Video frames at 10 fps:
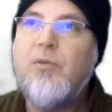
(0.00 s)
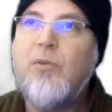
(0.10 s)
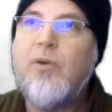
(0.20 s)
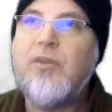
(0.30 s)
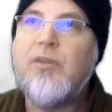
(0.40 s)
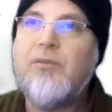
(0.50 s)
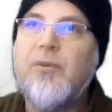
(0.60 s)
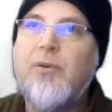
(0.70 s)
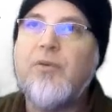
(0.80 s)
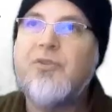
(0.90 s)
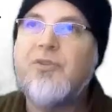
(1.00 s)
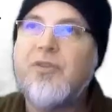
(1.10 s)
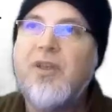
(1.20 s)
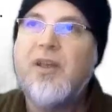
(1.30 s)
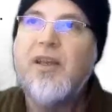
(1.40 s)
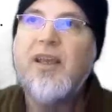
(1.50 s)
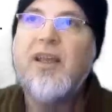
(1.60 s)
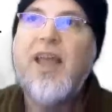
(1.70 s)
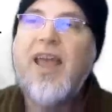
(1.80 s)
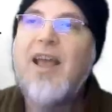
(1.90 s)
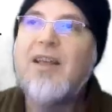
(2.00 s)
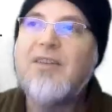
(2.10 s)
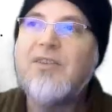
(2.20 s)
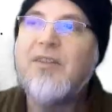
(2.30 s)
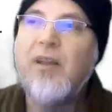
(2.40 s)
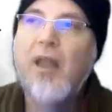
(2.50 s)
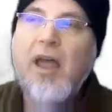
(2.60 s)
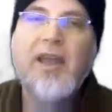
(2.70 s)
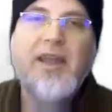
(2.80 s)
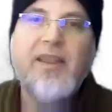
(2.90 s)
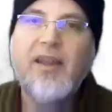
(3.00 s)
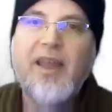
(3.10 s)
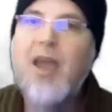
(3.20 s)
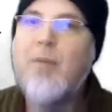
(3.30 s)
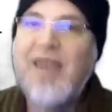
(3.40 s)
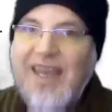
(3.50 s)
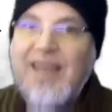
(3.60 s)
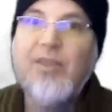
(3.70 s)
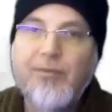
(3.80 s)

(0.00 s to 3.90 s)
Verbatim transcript: you look at the verse, it has the lion and the lamb in the